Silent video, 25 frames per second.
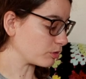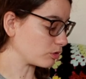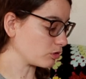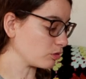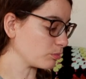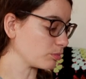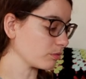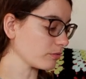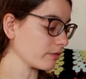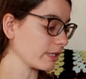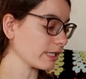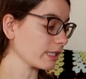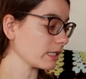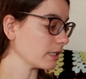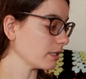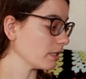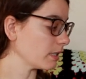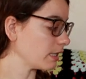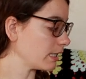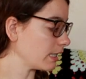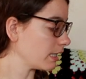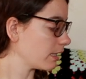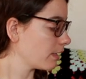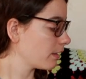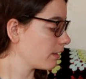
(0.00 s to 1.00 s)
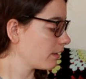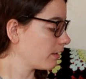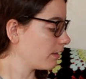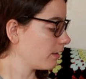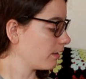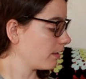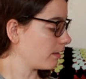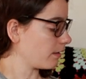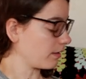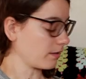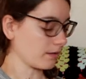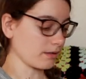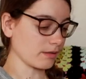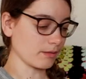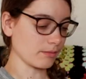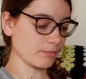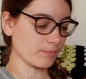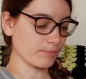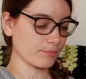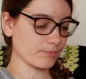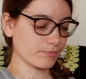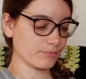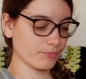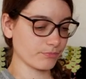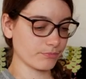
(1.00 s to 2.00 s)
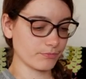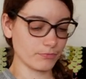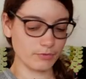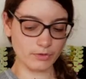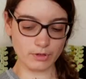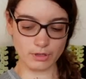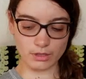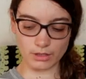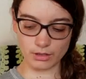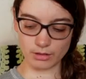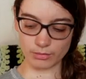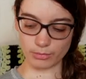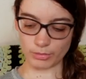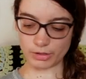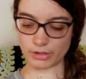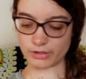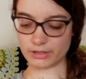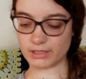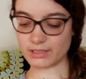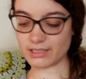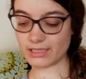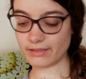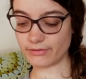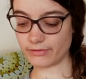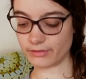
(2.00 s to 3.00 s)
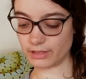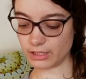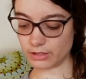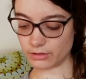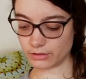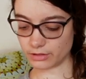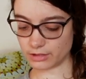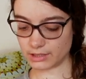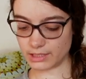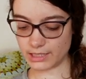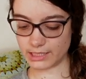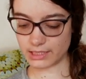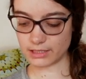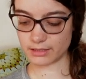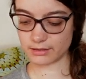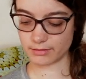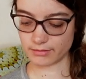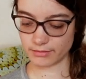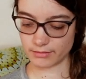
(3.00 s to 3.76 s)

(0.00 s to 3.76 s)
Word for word: super regularly um, because it definitely does need